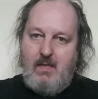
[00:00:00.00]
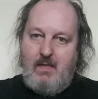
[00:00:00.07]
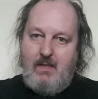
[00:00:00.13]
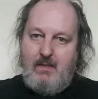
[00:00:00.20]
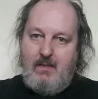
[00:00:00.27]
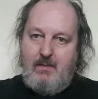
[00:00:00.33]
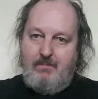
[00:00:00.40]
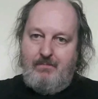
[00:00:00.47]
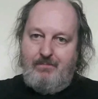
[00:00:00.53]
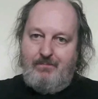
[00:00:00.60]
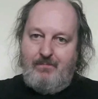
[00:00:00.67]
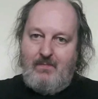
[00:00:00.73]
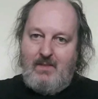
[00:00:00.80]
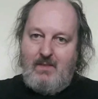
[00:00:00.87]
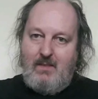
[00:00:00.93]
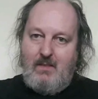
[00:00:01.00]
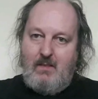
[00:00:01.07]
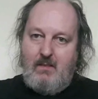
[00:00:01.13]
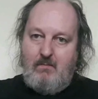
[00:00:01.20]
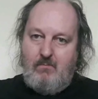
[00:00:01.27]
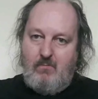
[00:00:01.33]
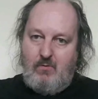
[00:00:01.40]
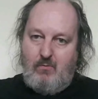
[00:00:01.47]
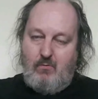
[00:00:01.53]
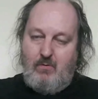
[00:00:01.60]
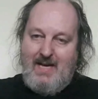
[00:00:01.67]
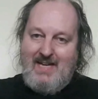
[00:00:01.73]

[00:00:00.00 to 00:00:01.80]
or